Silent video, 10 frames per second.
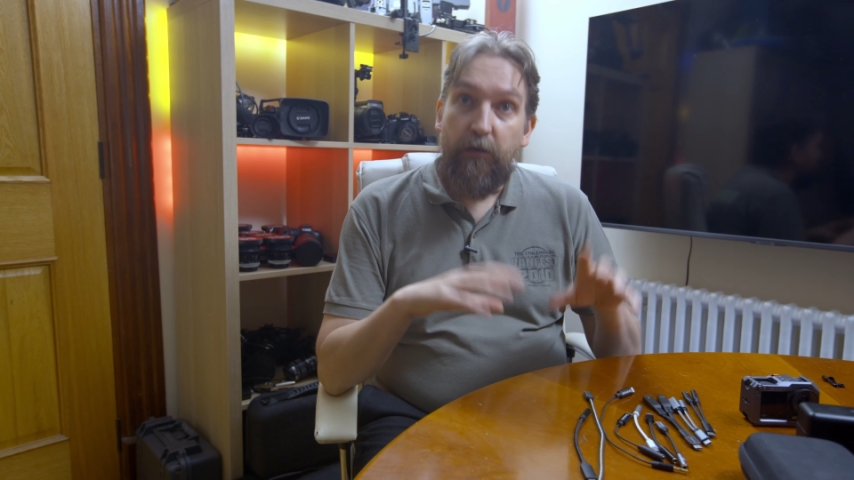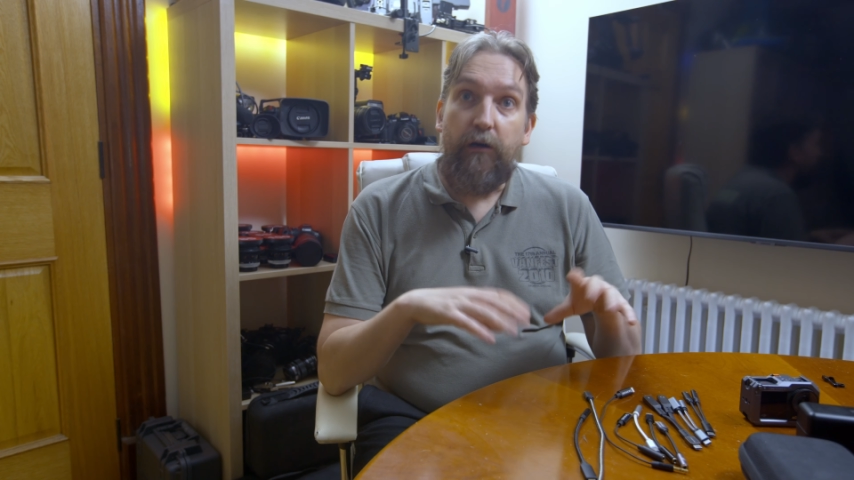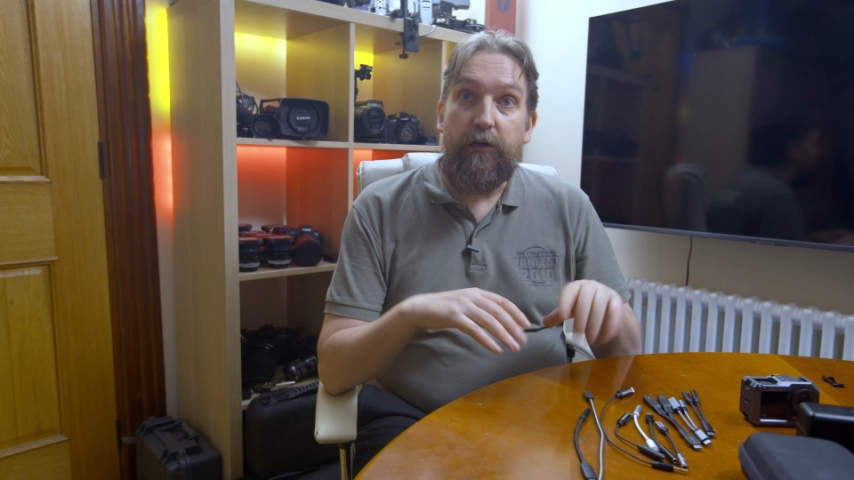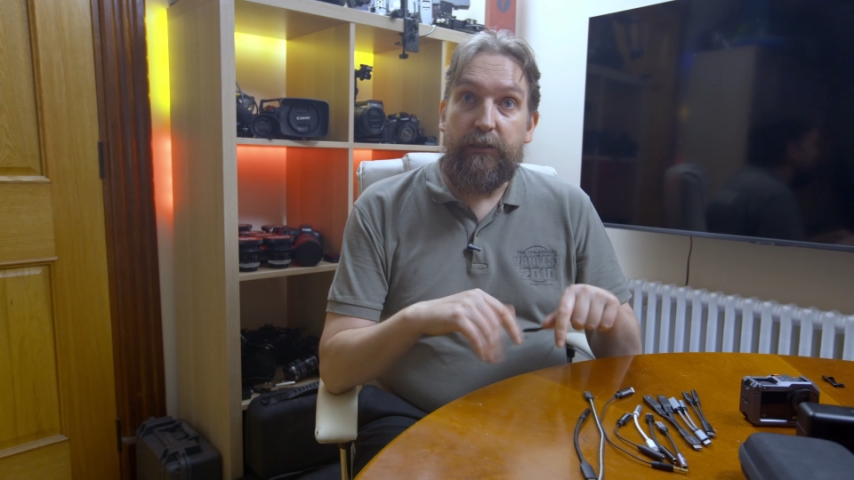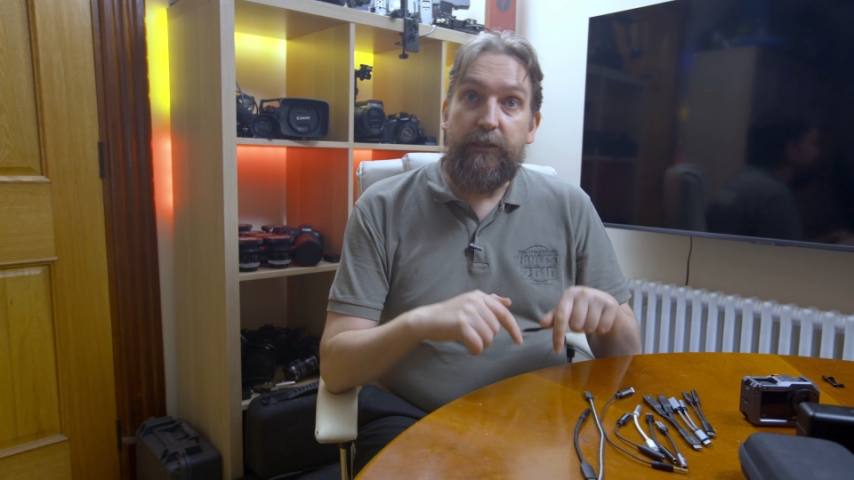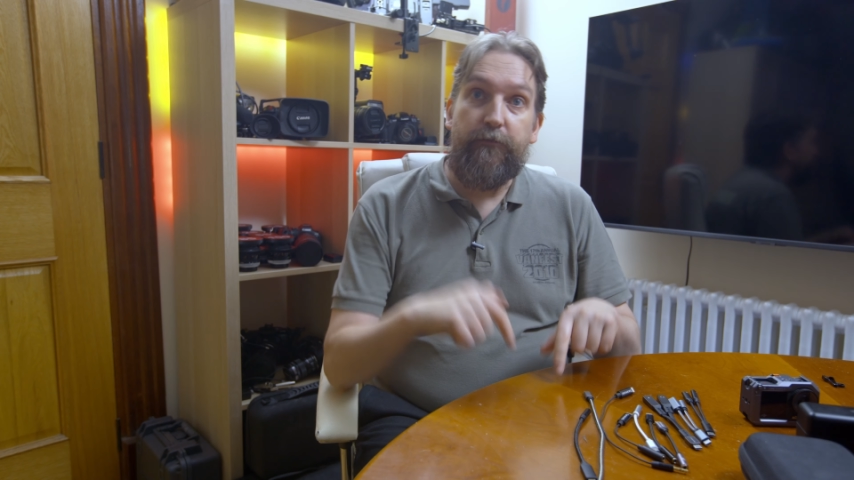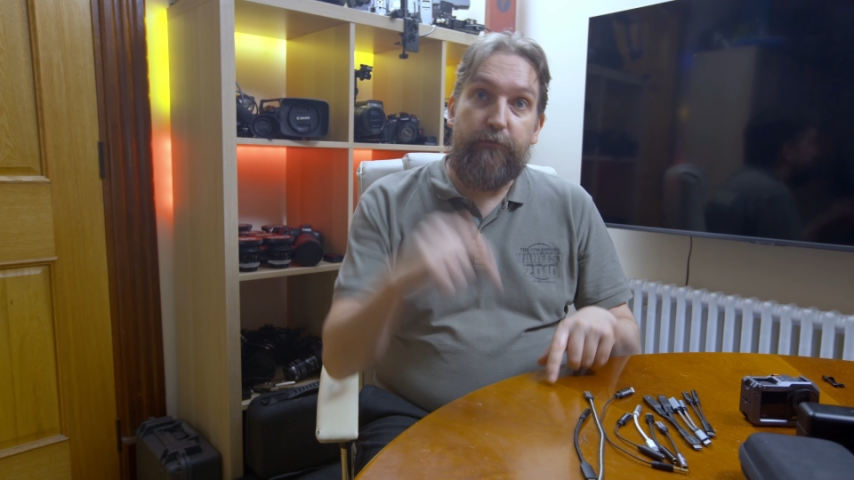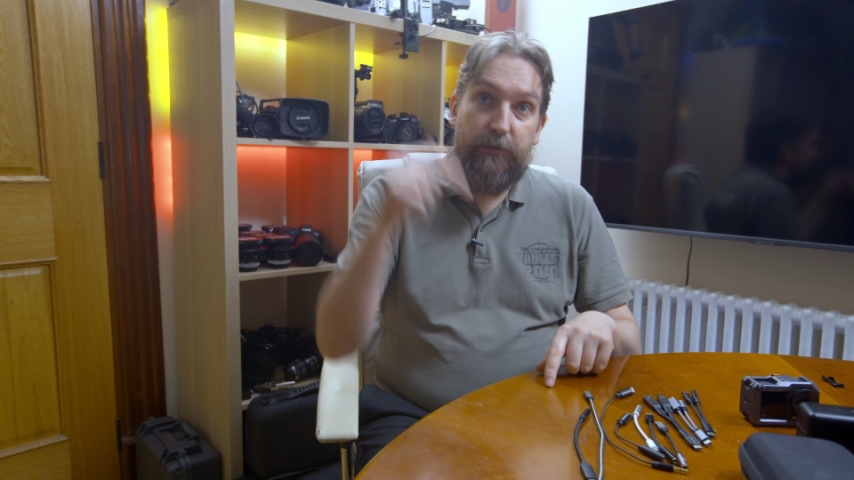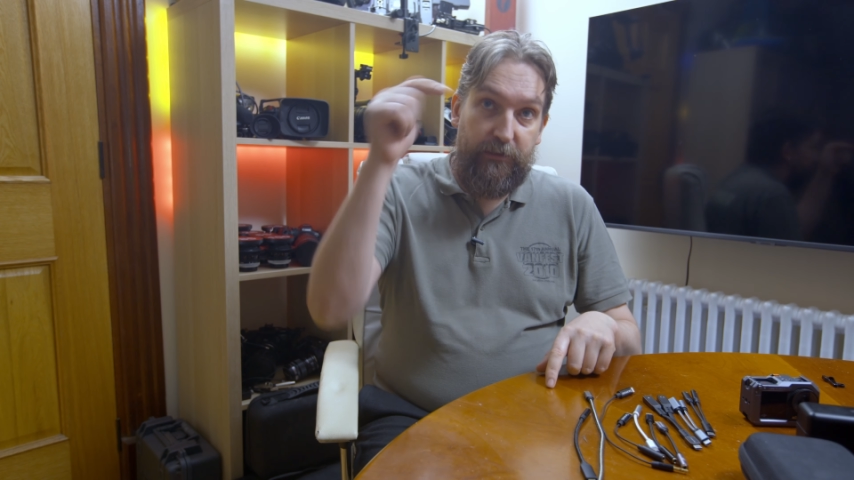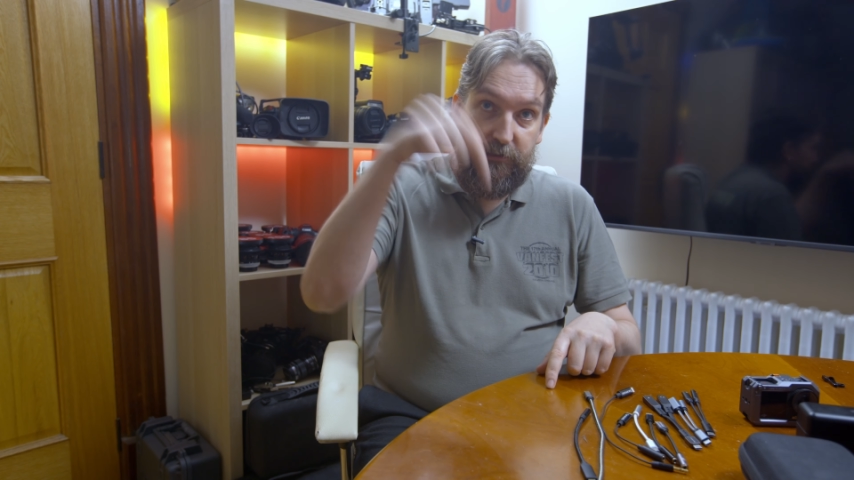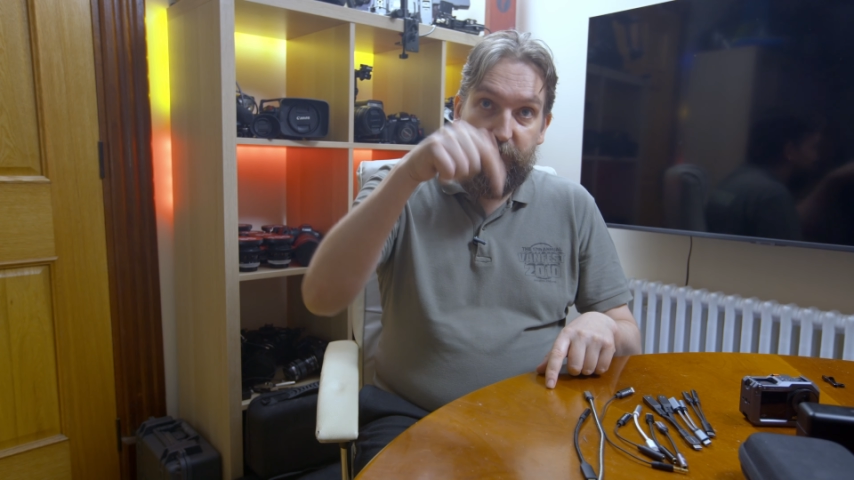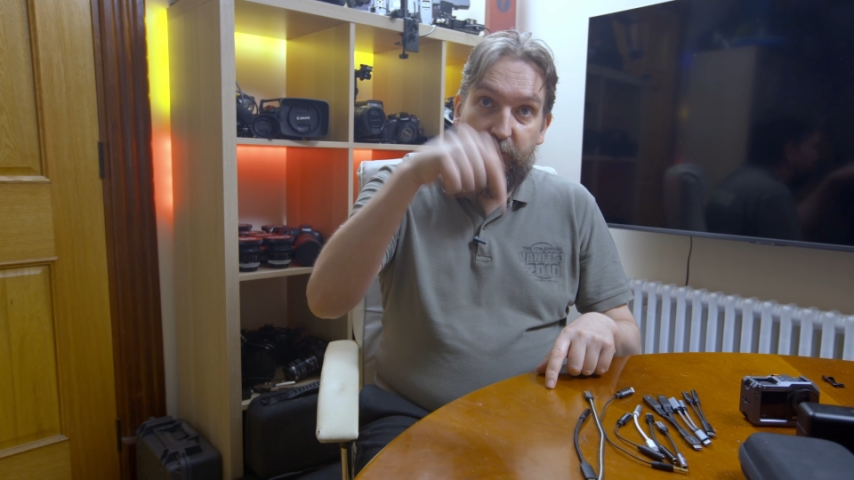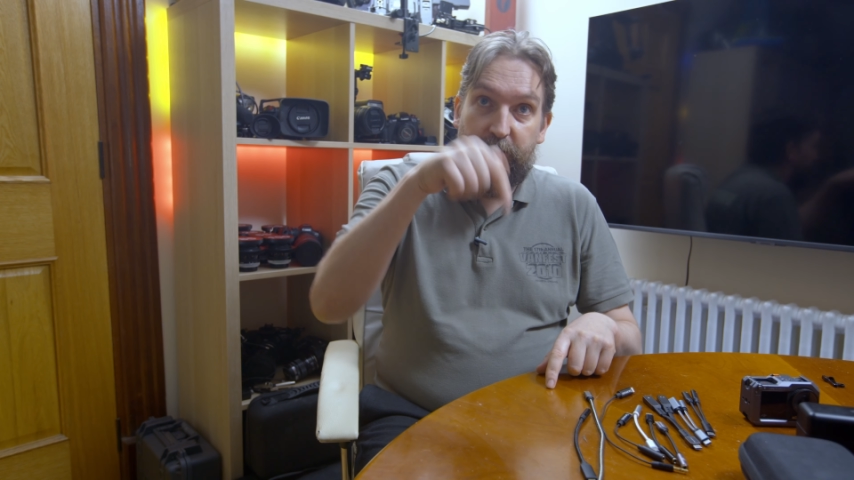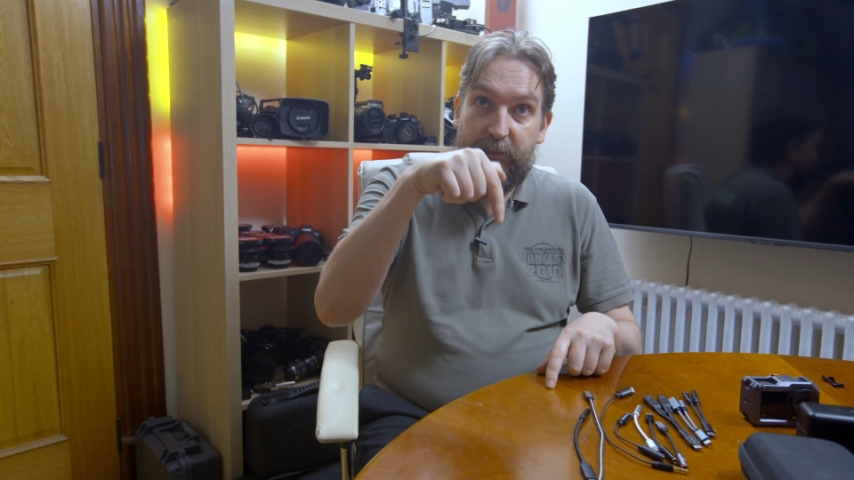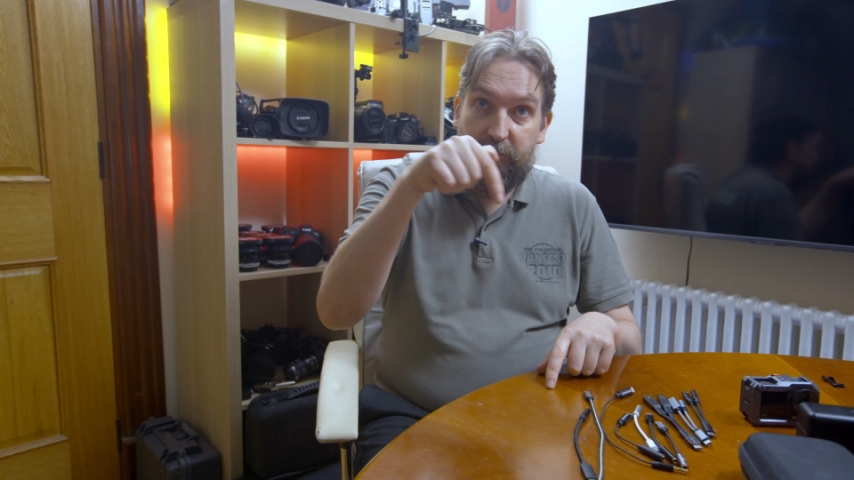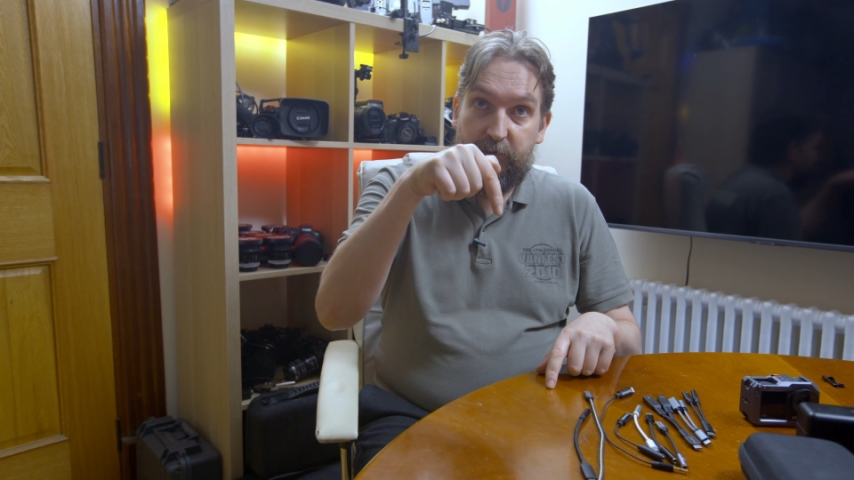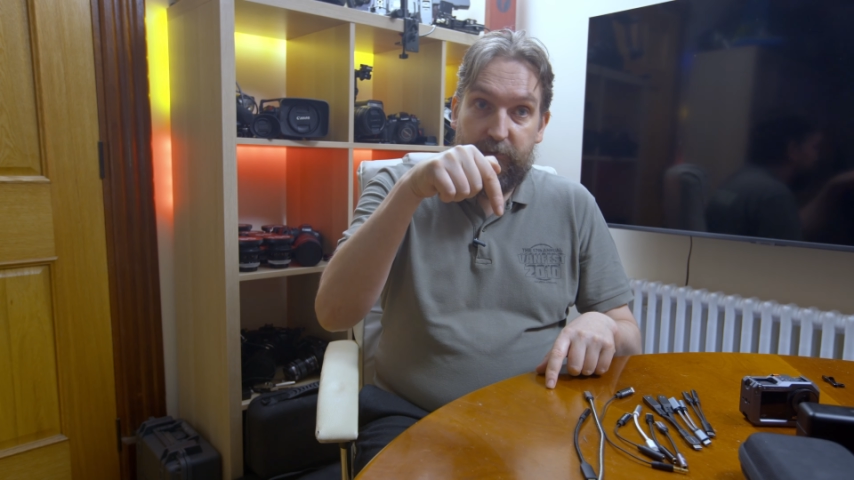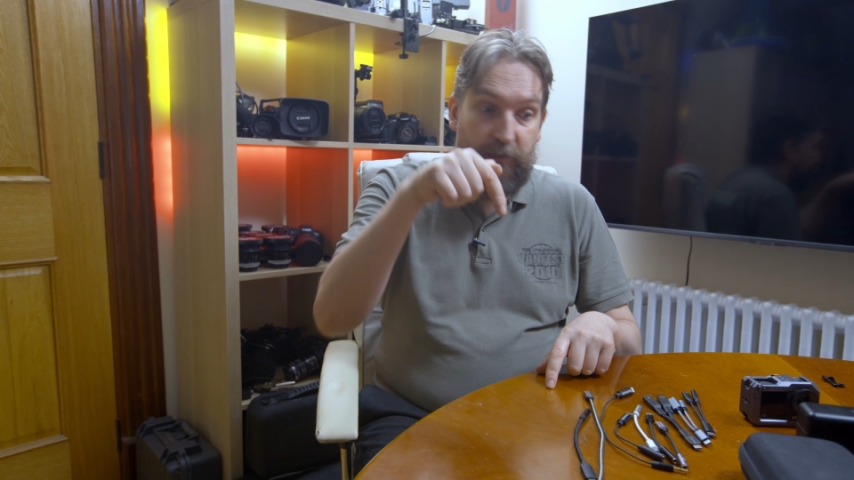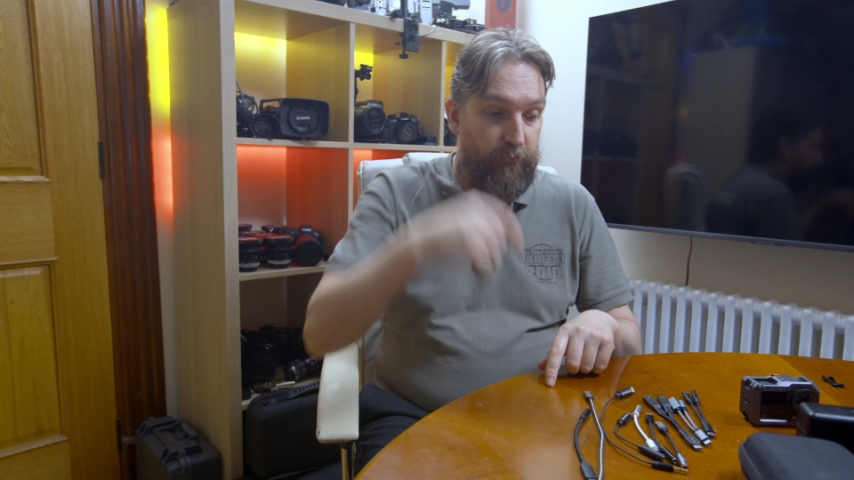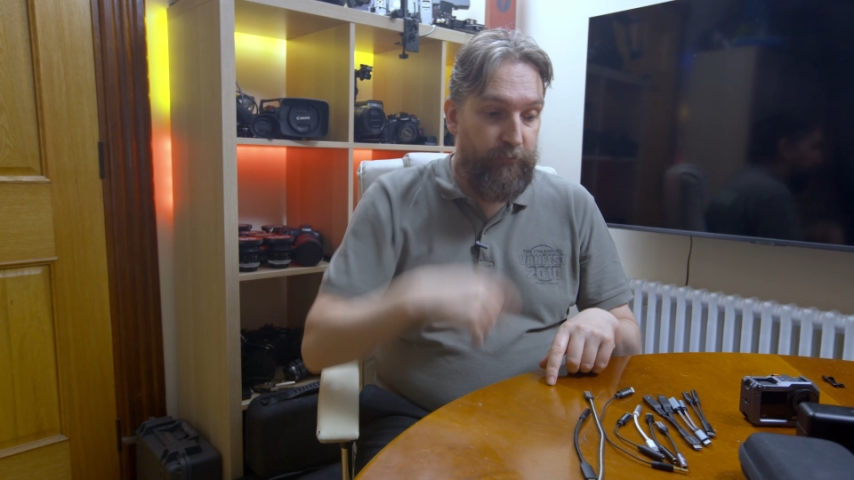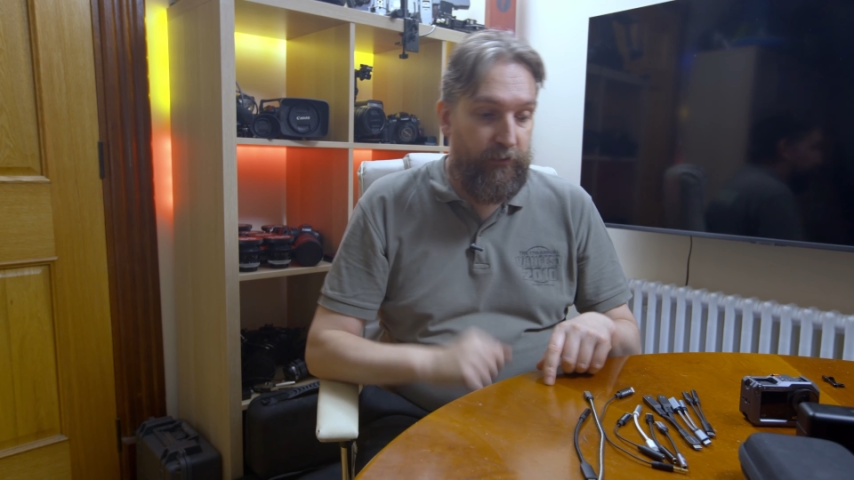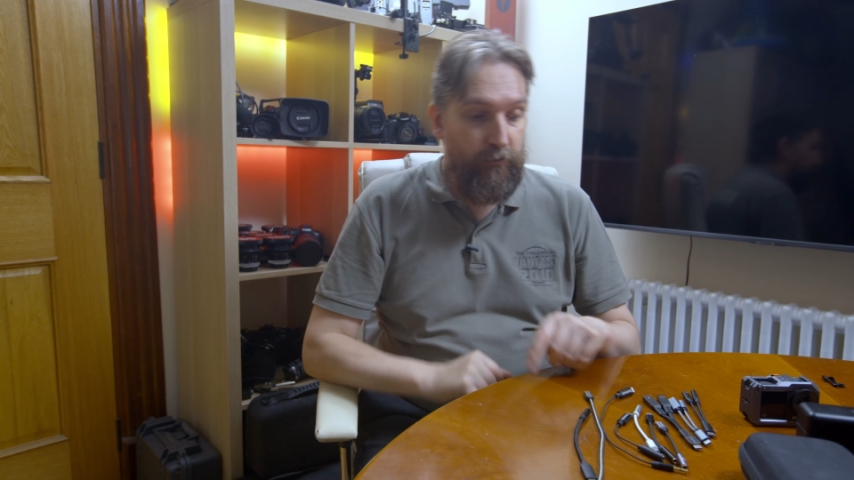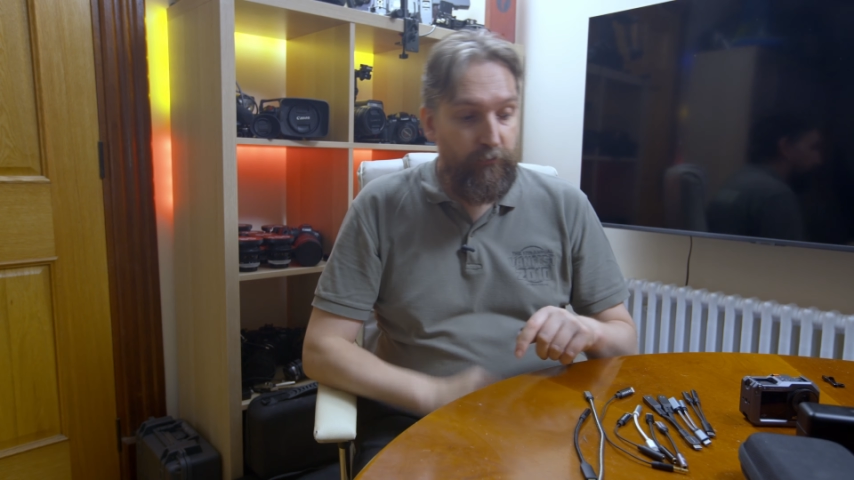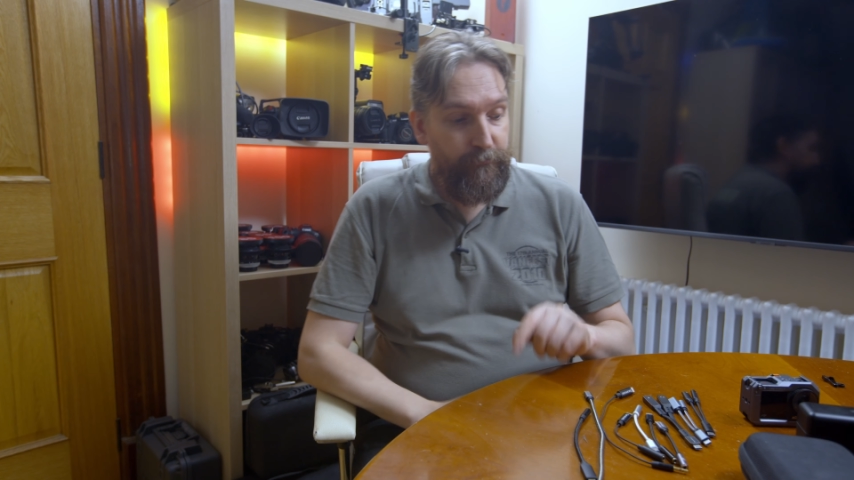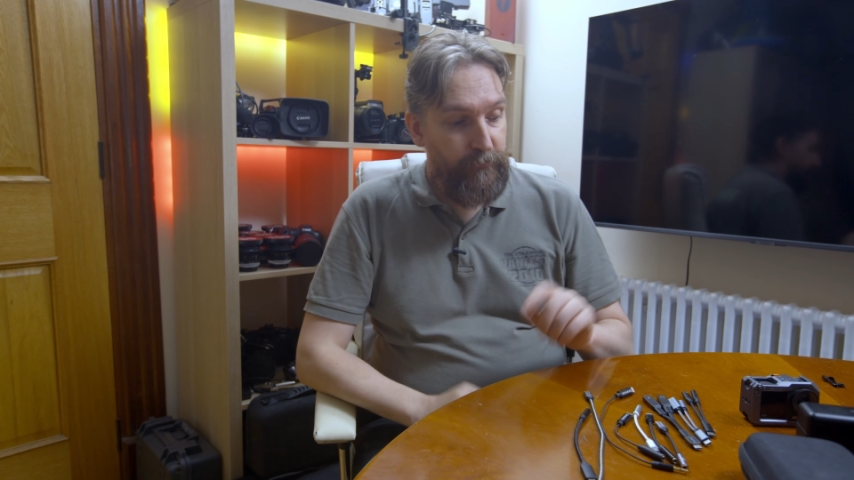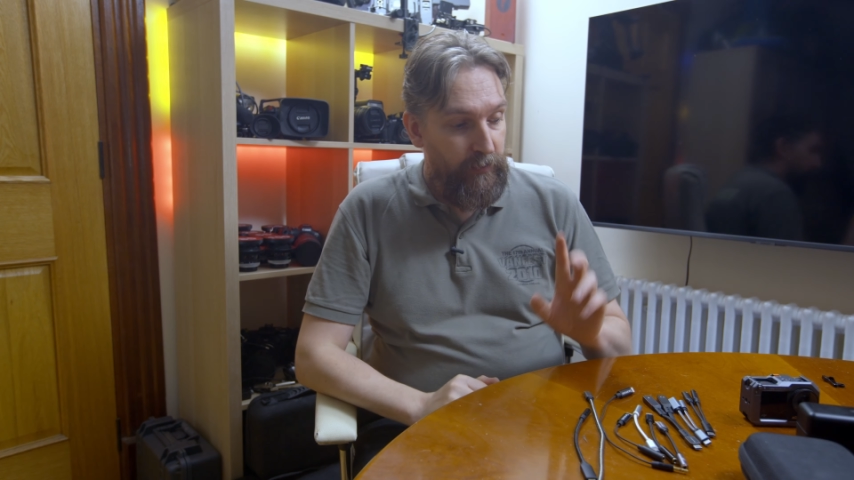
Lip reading: I'll leave a list with links down below.